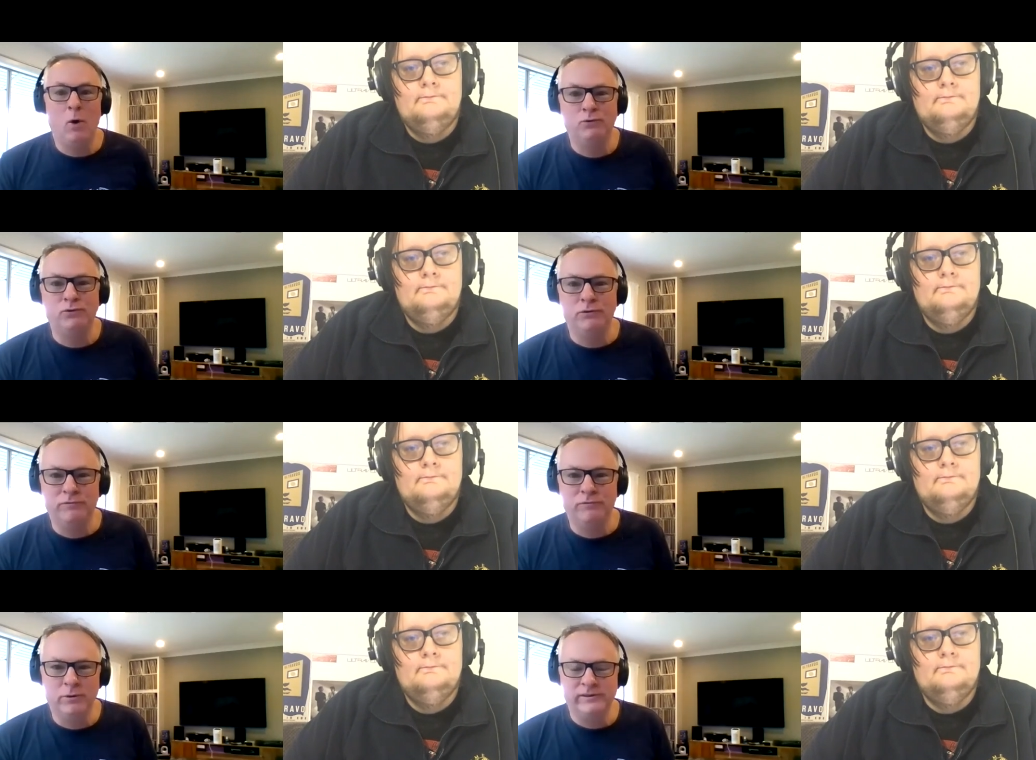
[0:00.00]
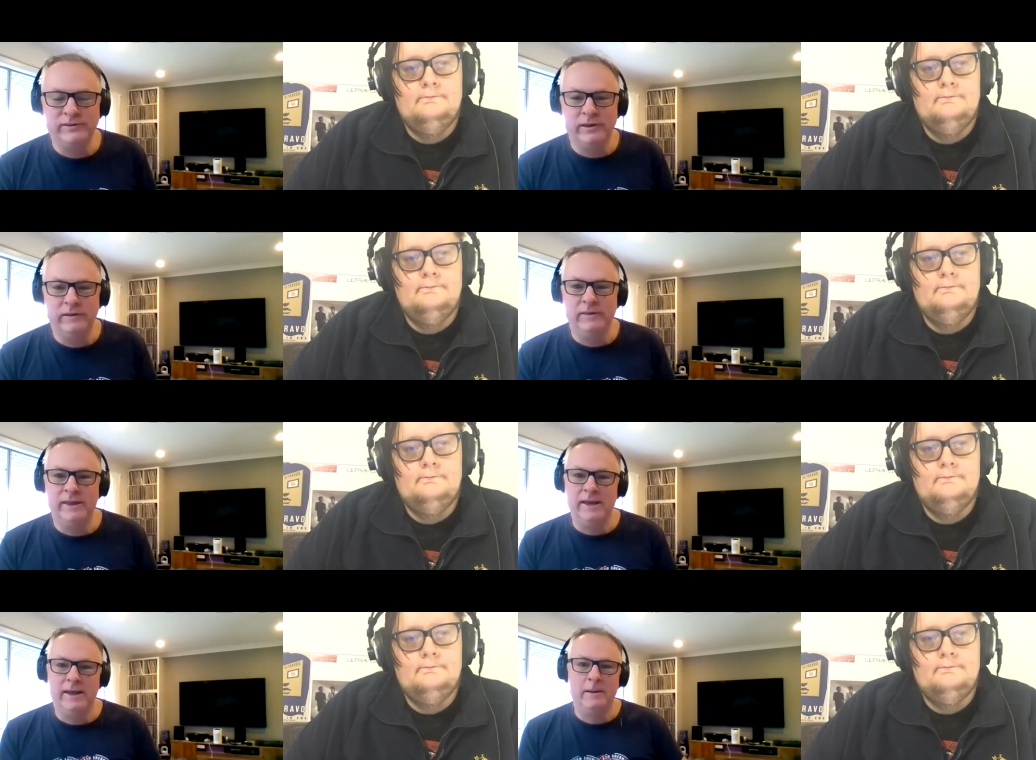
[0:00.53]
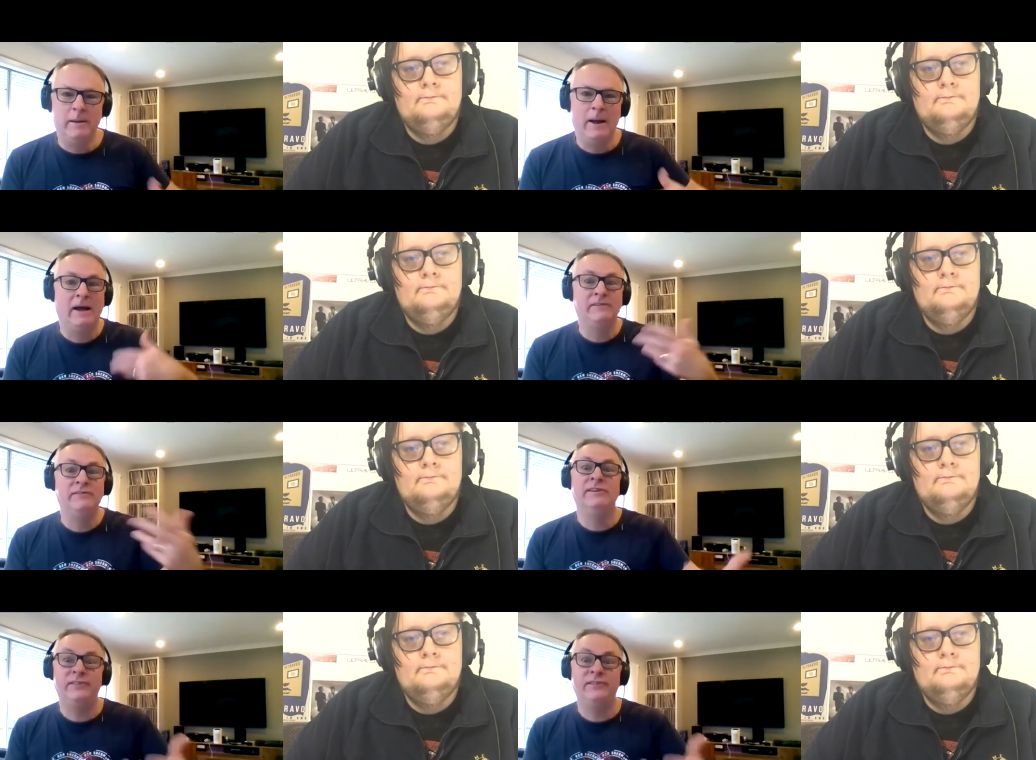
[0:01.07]
Speaker 1: Ultravox and their
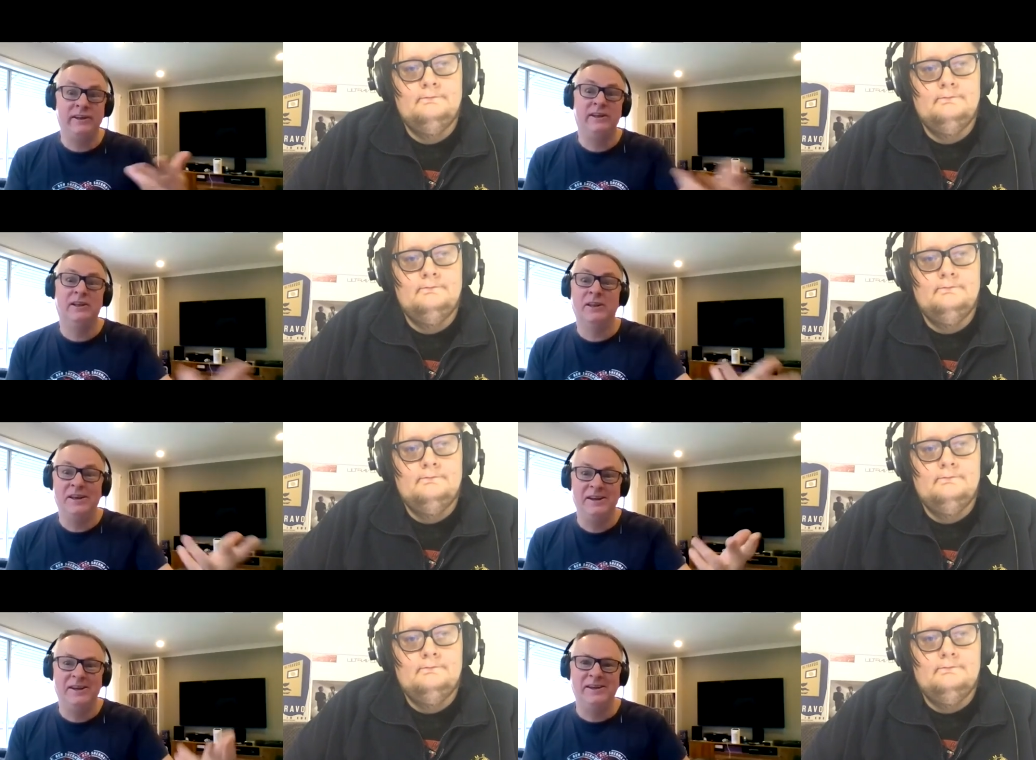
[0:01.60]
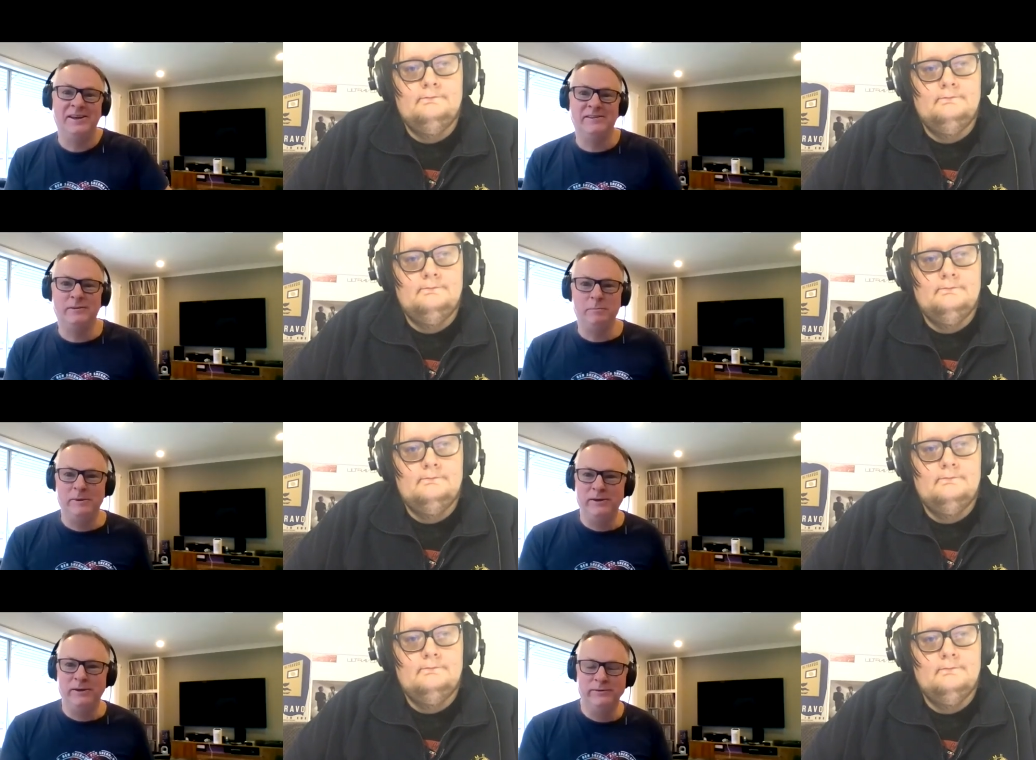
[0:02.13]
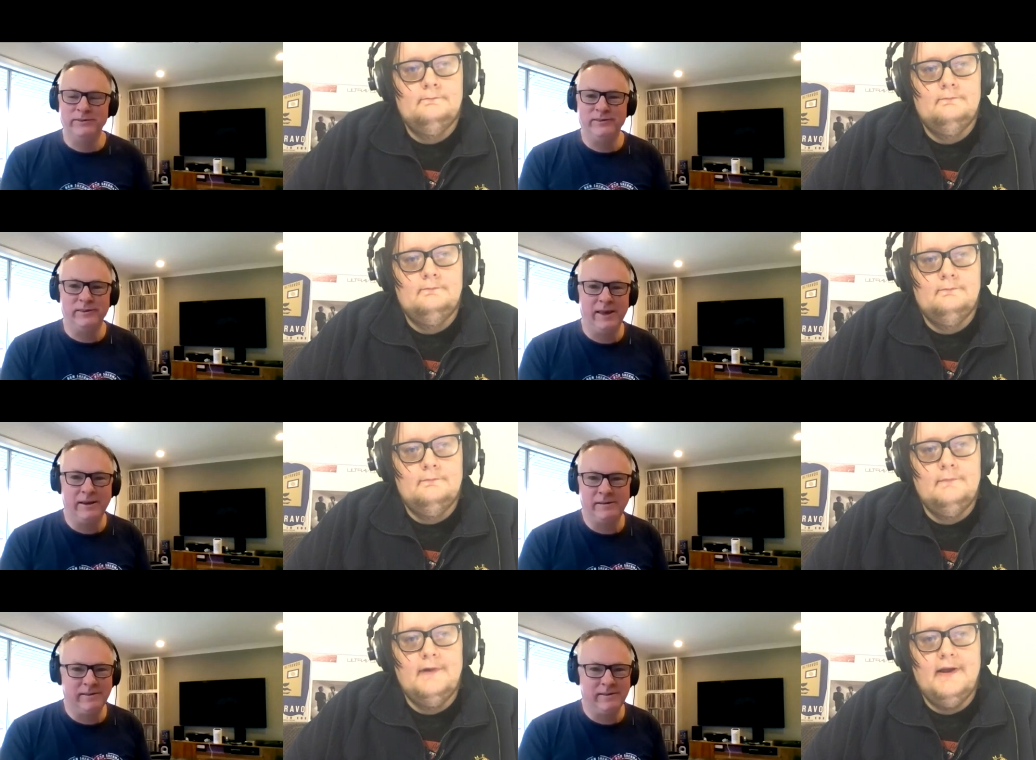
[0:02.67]
artistic leanings
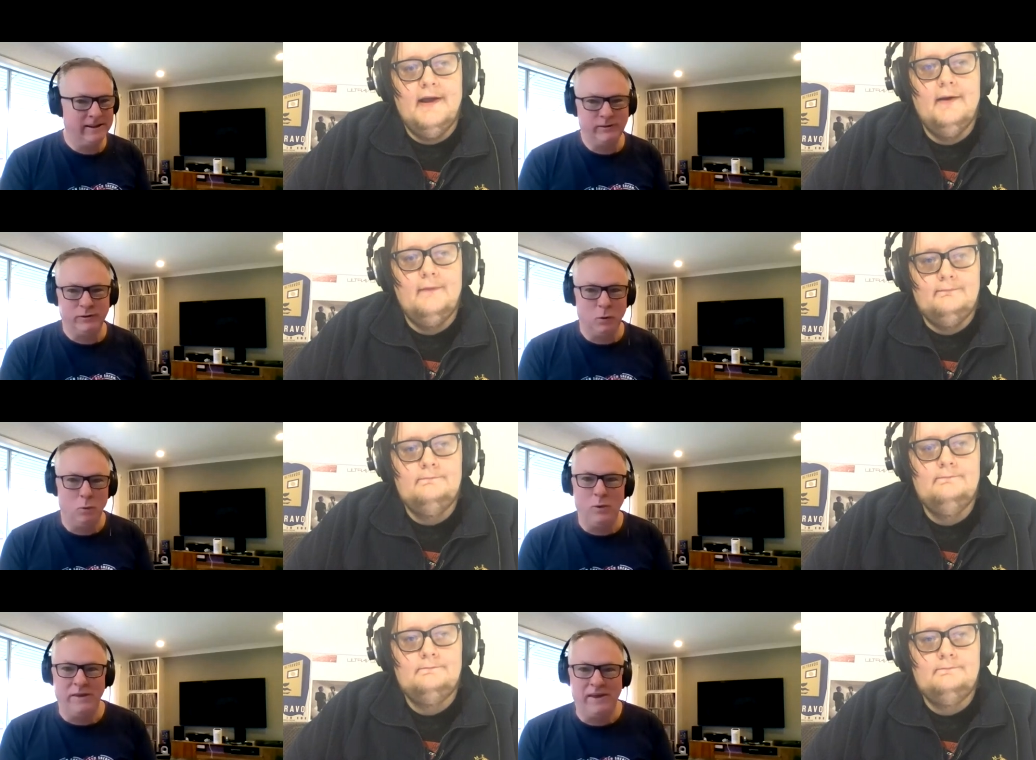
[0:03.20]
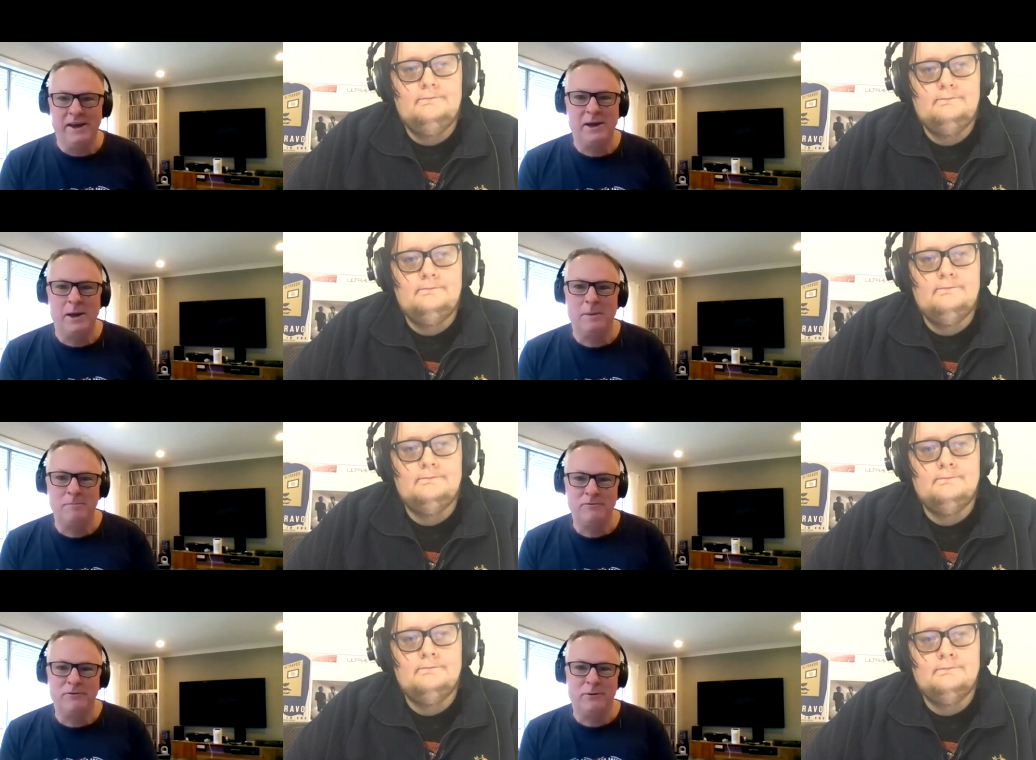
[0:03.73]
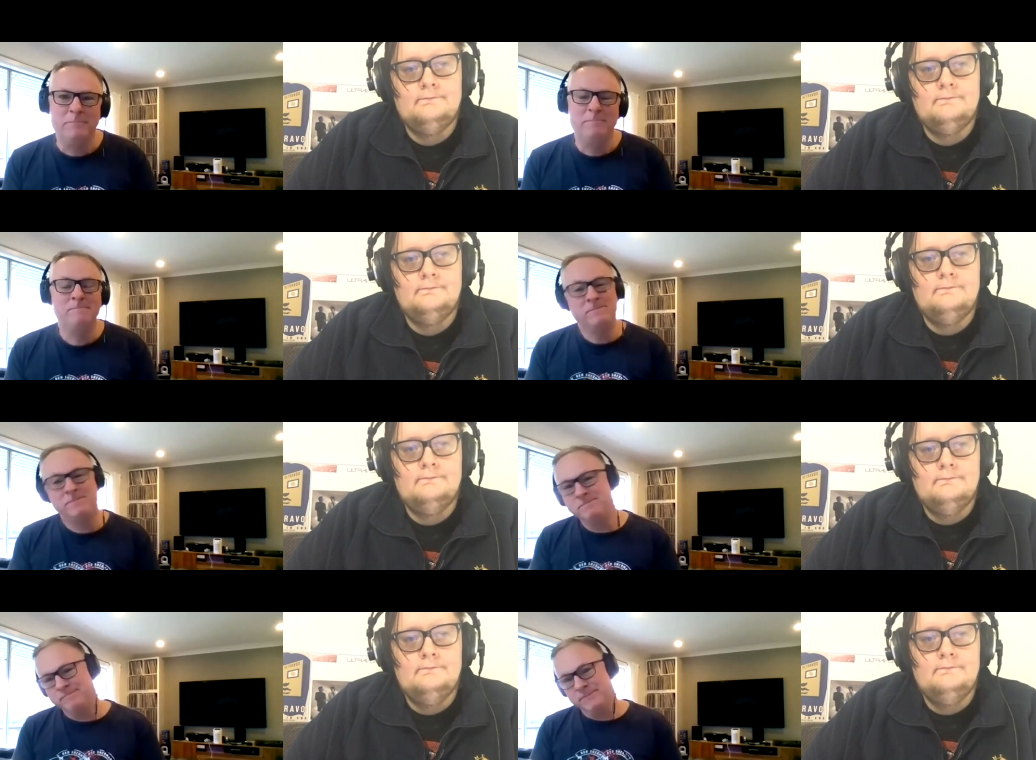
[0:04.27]
because that yeah. that's not where they come
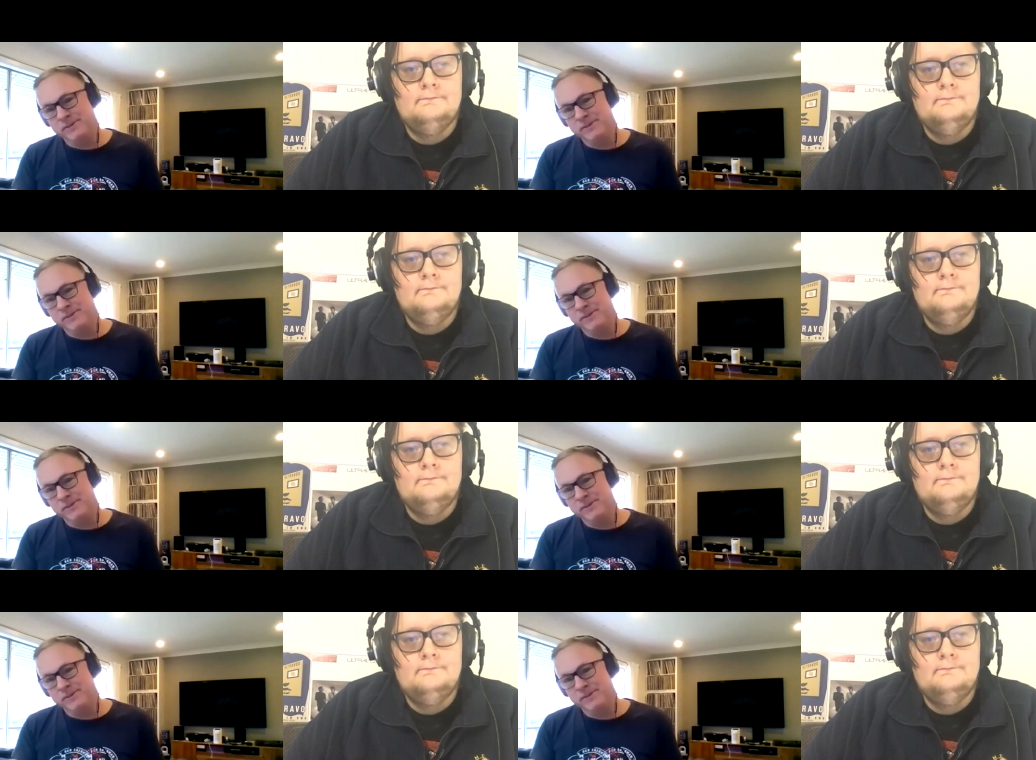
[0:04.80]
from.